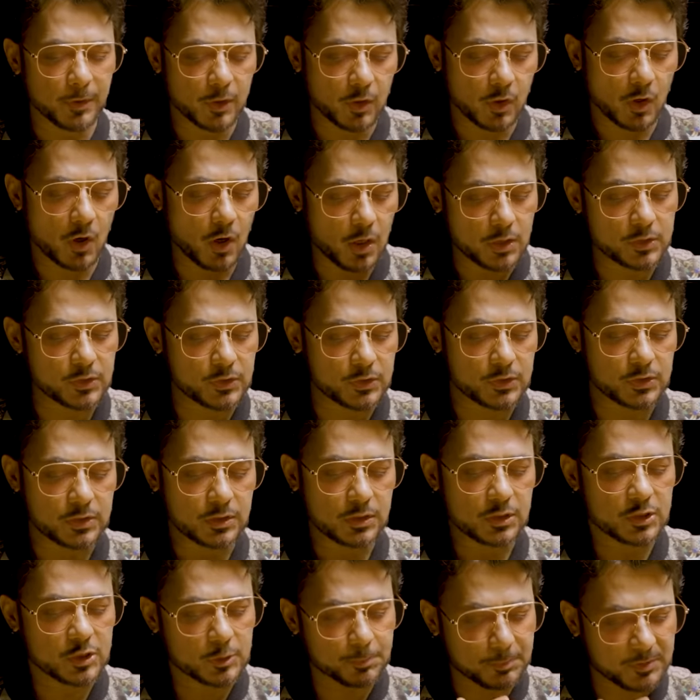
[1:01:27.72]
because
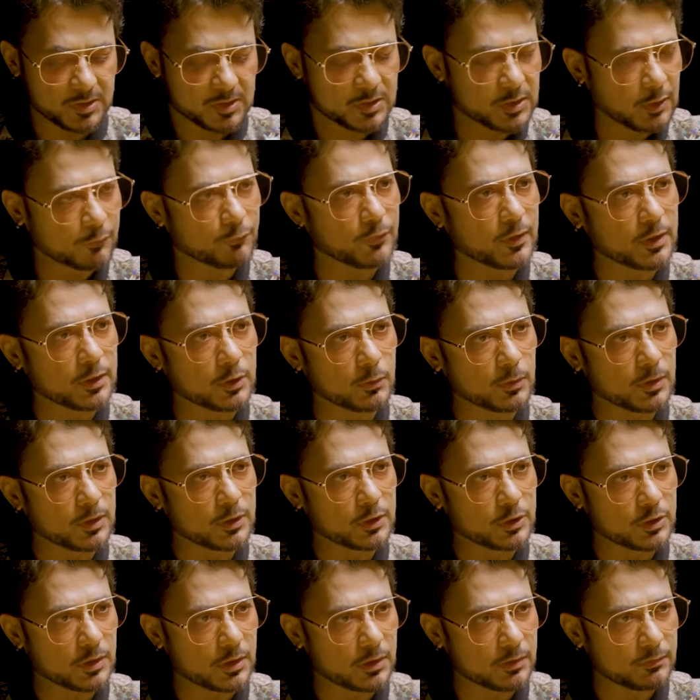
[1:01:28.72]
specific to
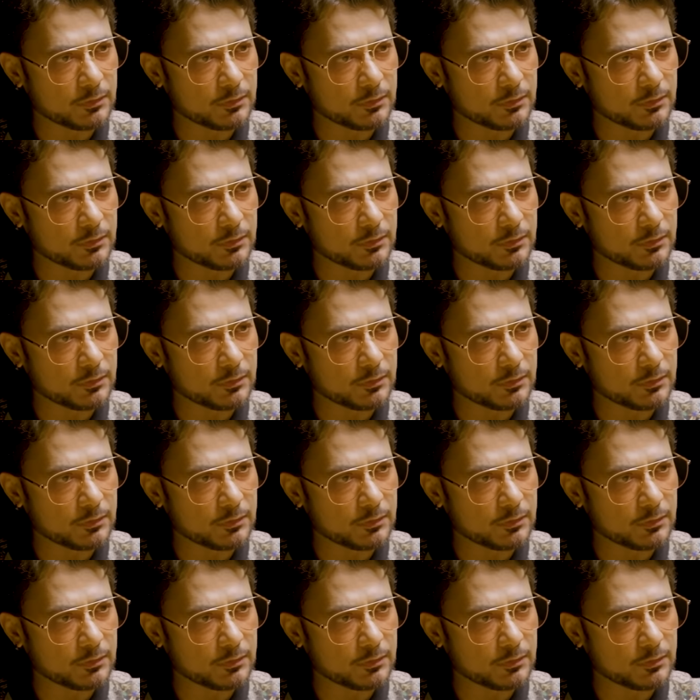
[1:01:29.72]
angel